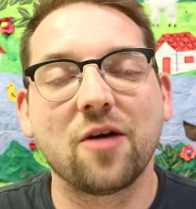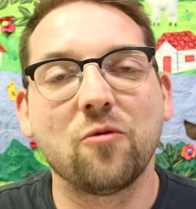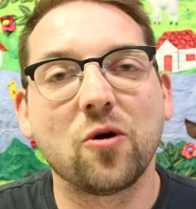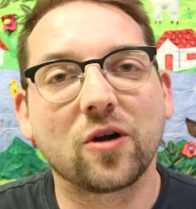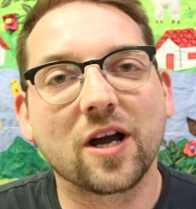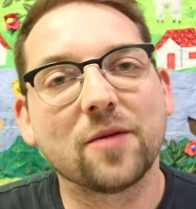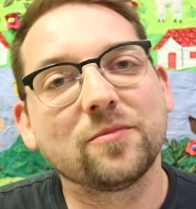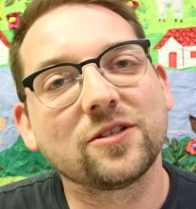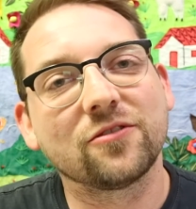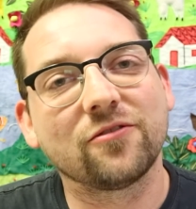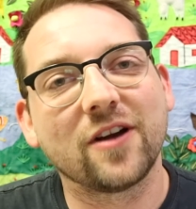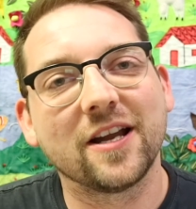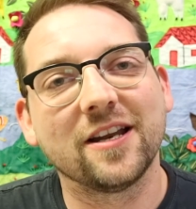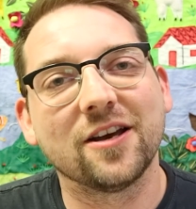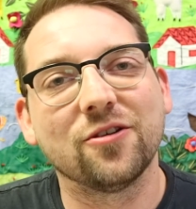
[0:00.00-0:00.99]
I woke up to
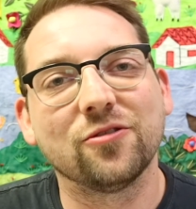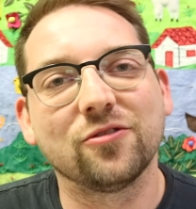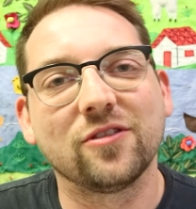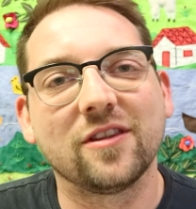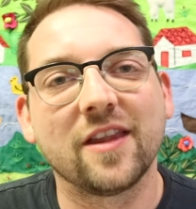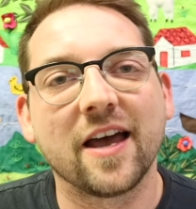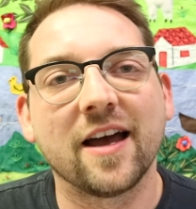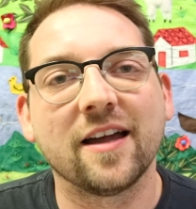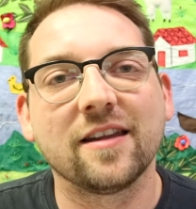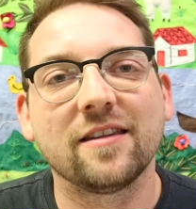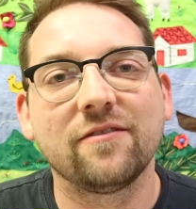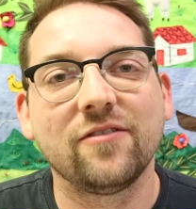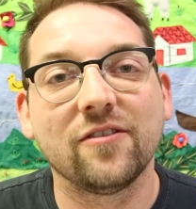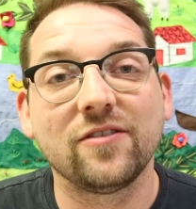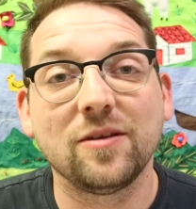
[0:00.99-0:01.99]
find out that
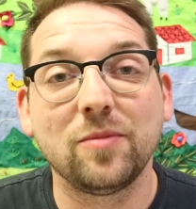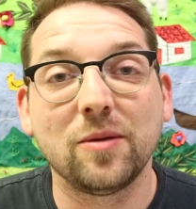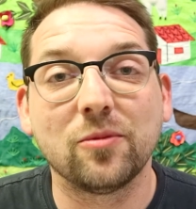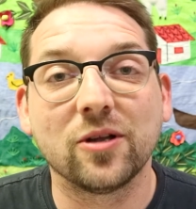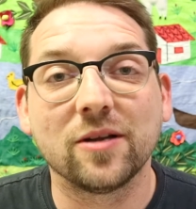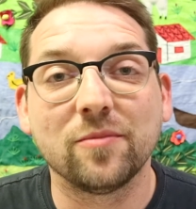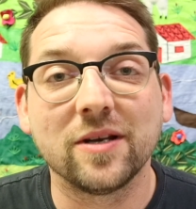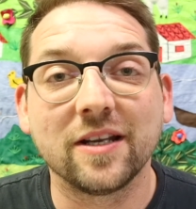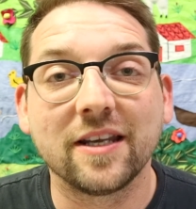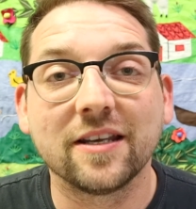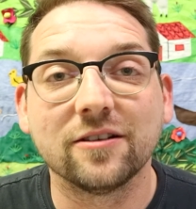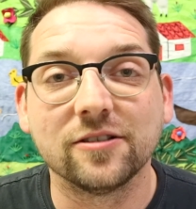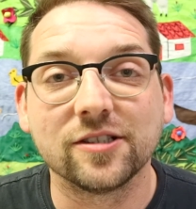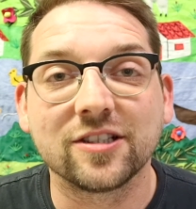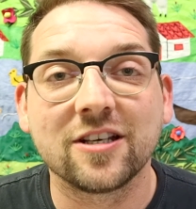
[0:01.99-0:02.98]
50 people had been
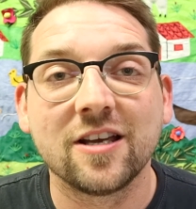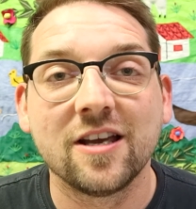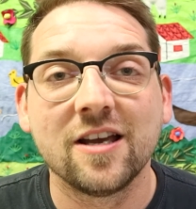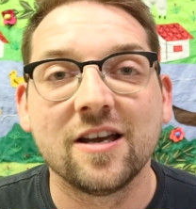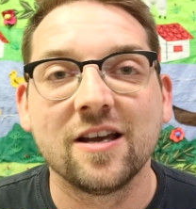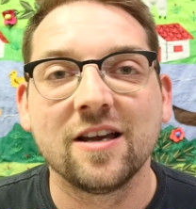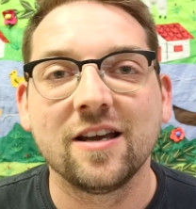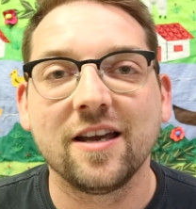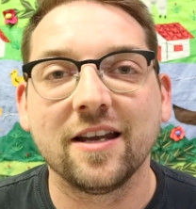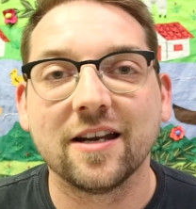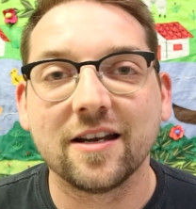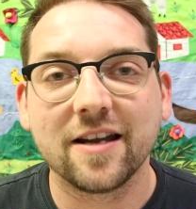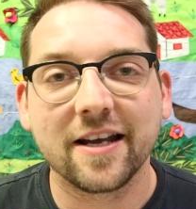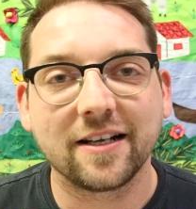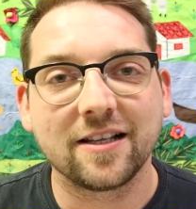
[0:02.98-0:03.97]
killed in
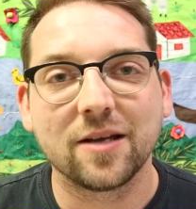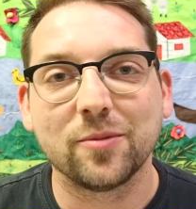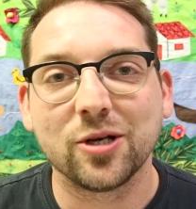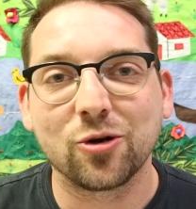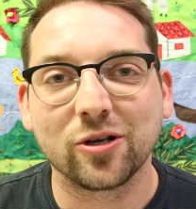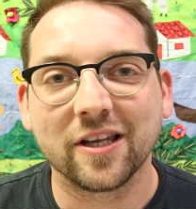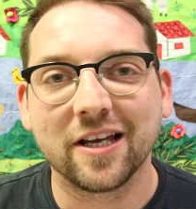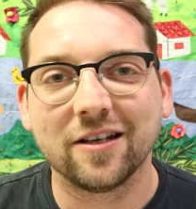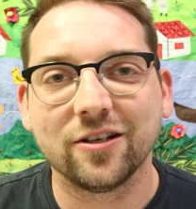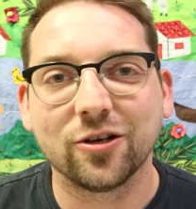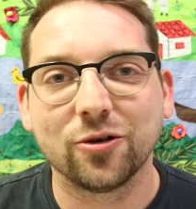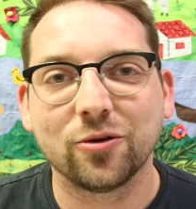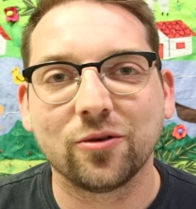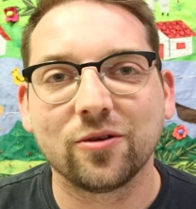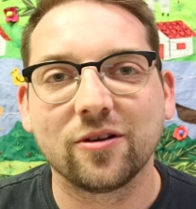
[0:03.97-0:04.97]
a nightclub in
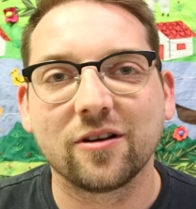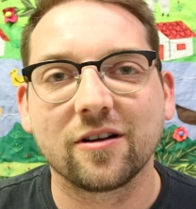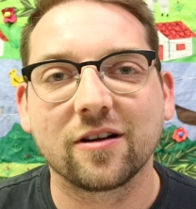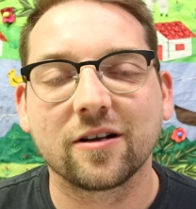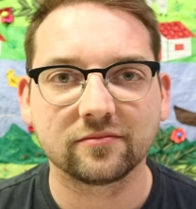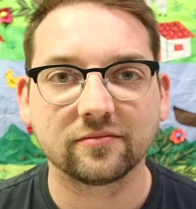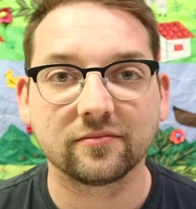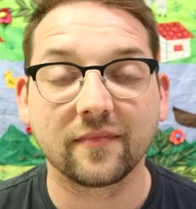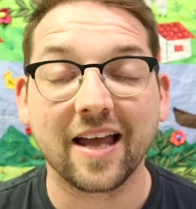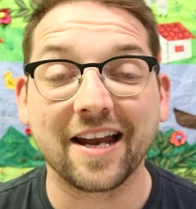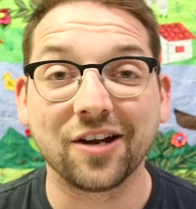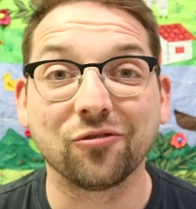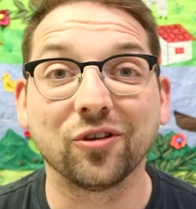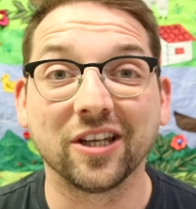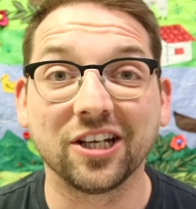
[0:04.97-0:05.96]
Orlando,
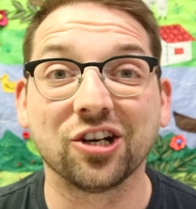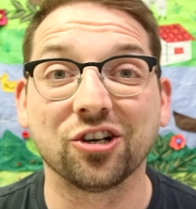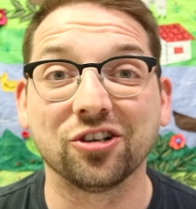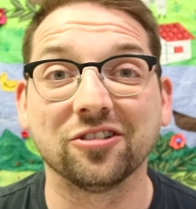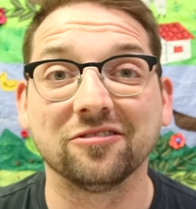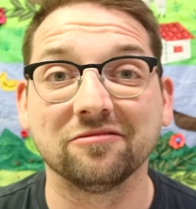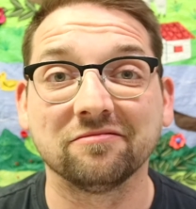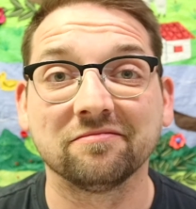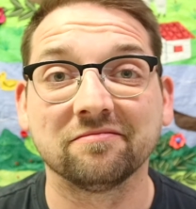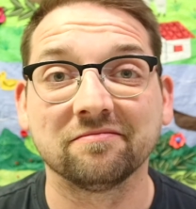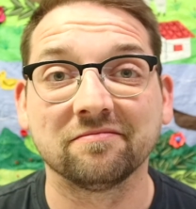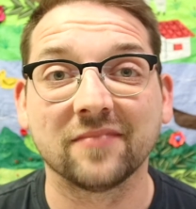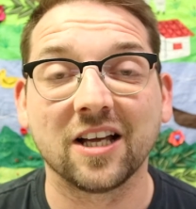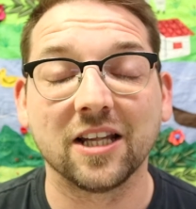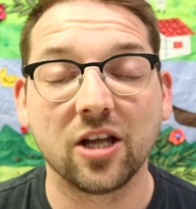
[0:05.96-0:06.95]
and it really hurt
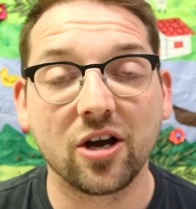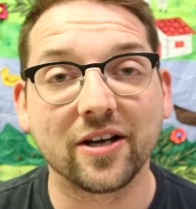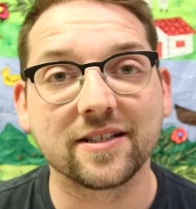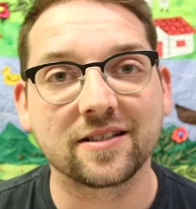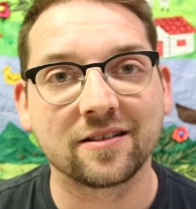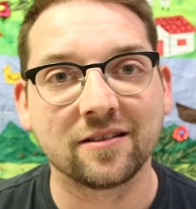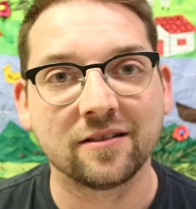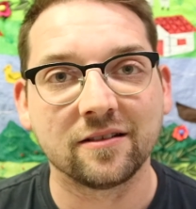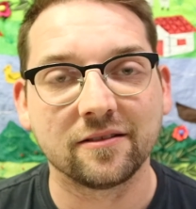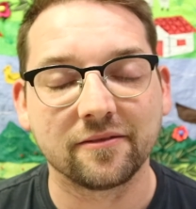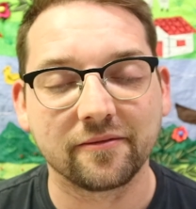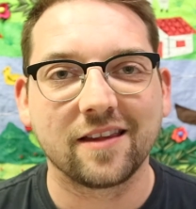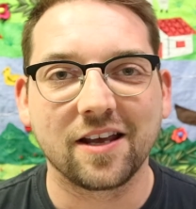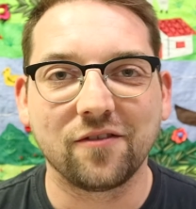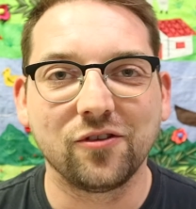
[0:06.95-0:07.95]
a lot.
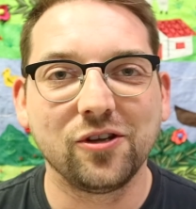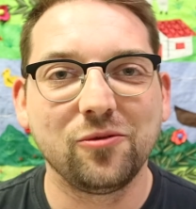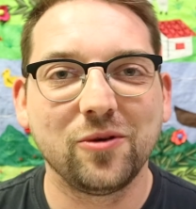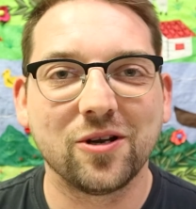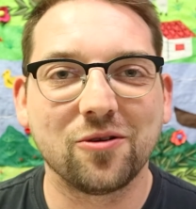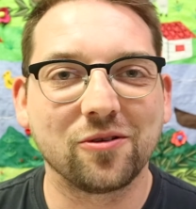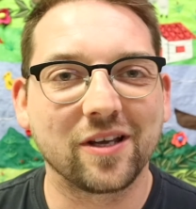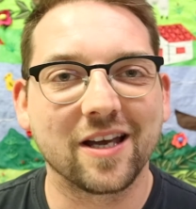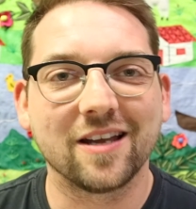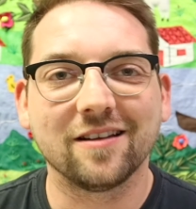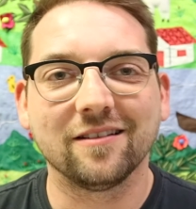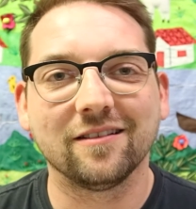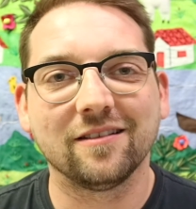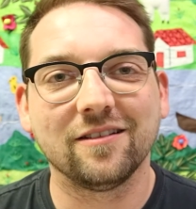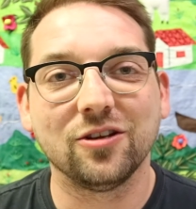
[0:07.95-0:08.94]
Thankfully we don't get
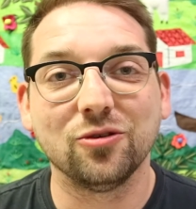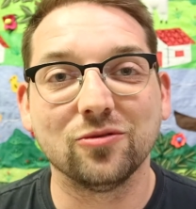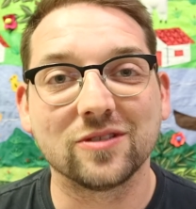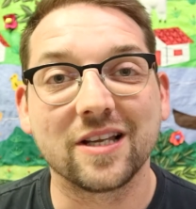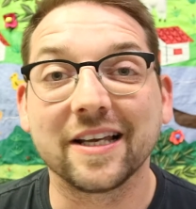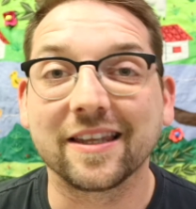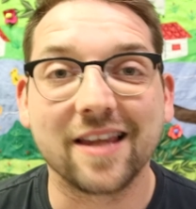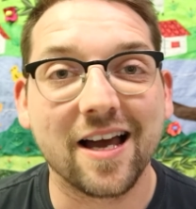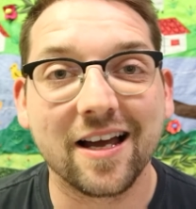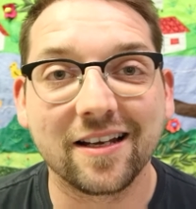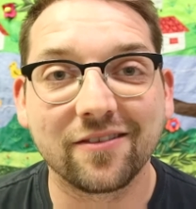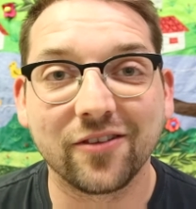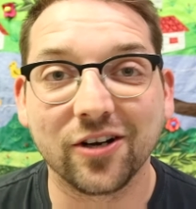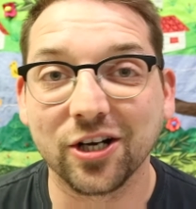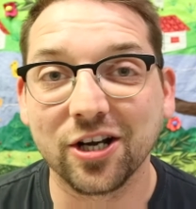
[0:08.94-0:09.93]
news like
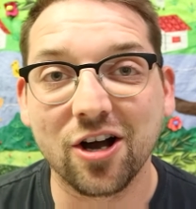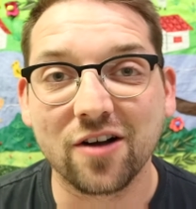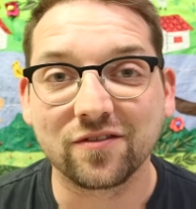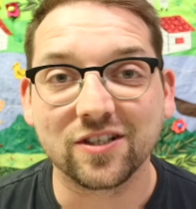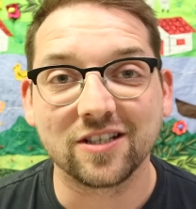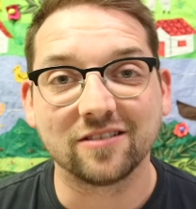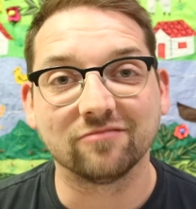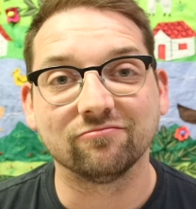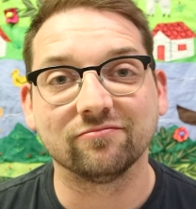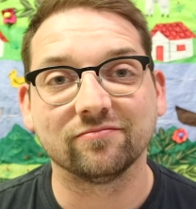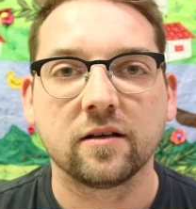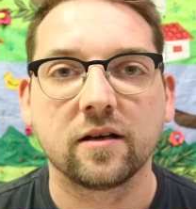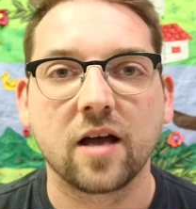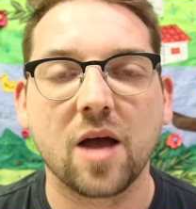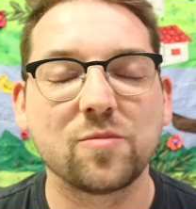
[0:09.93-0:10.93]
that very often.
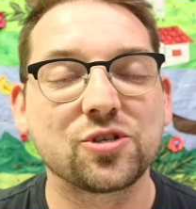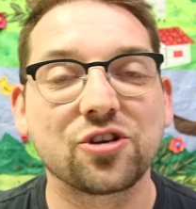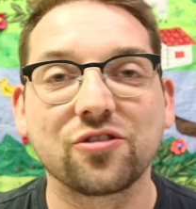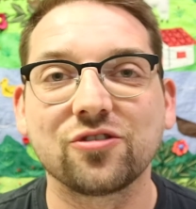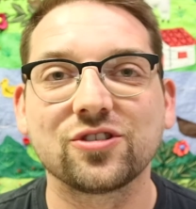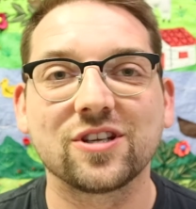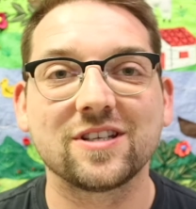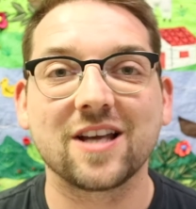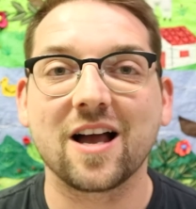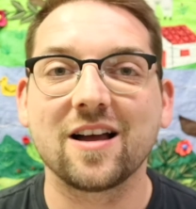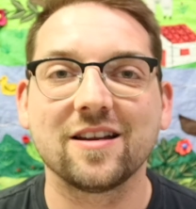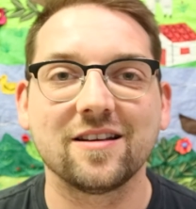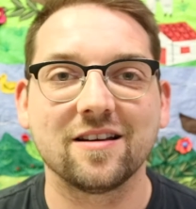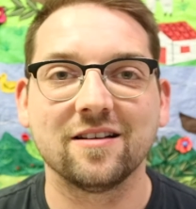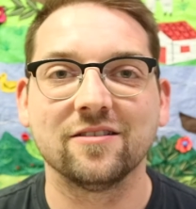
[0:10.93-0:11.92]
I'm sure there's a
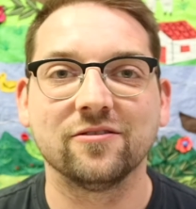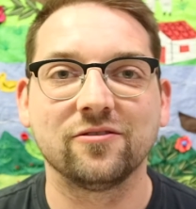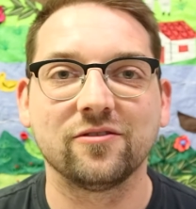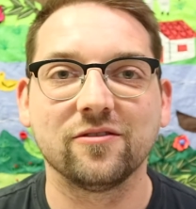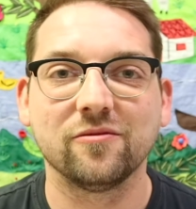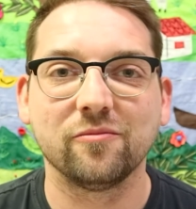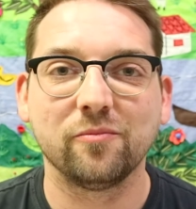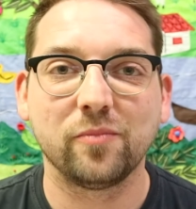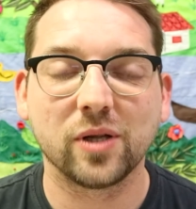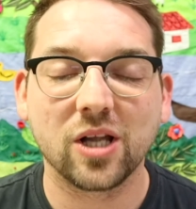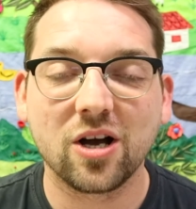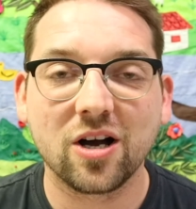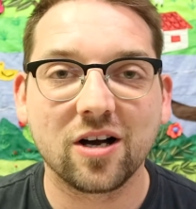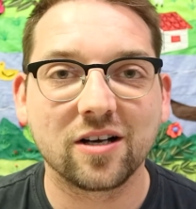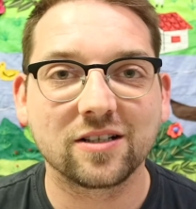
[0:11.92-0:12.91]
ton of
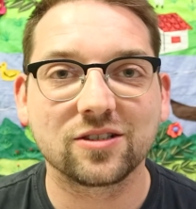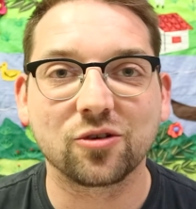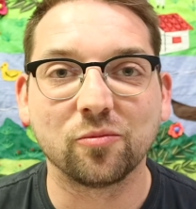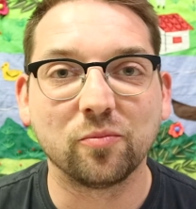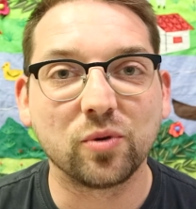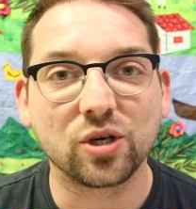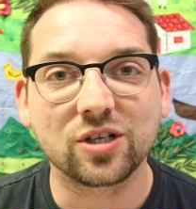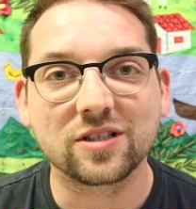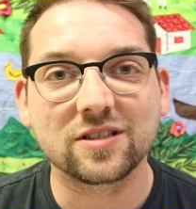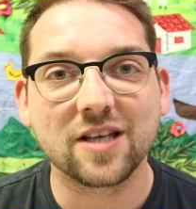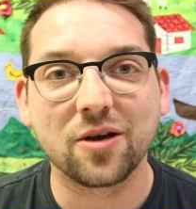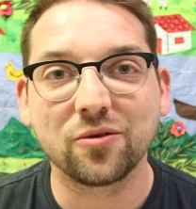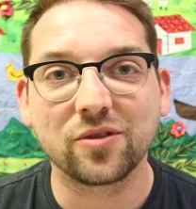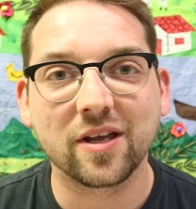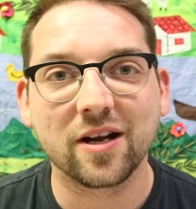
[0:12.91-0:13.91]
blogs or books
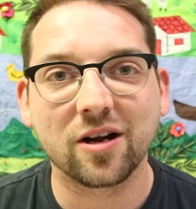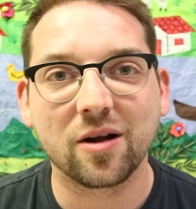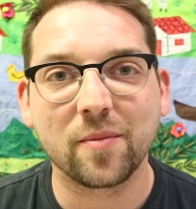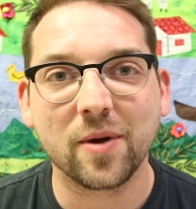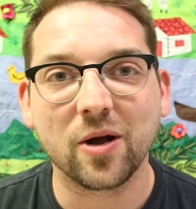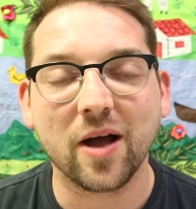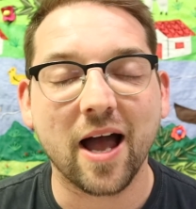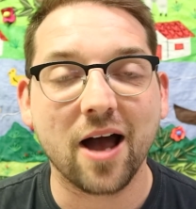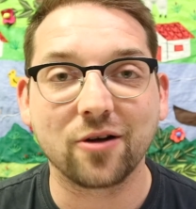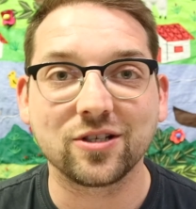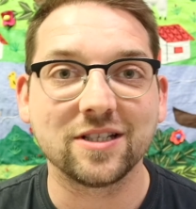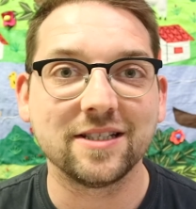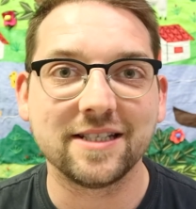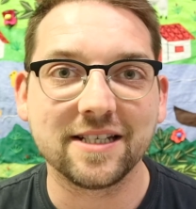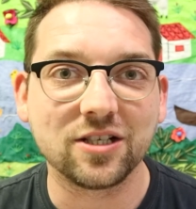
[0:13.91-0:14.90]
out there about how
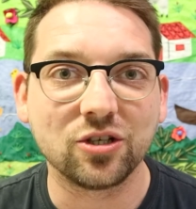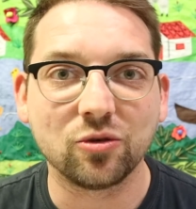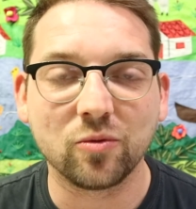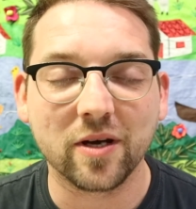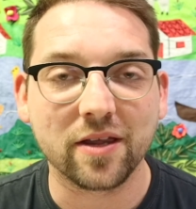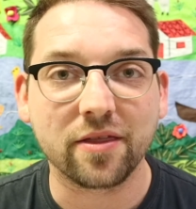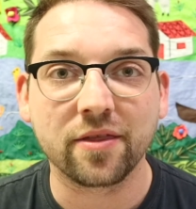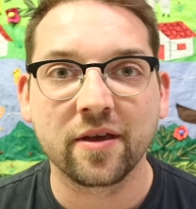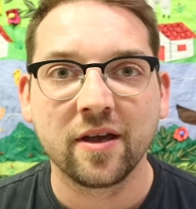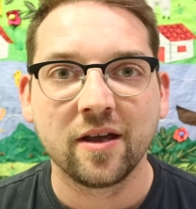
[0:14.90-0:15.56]
to deal with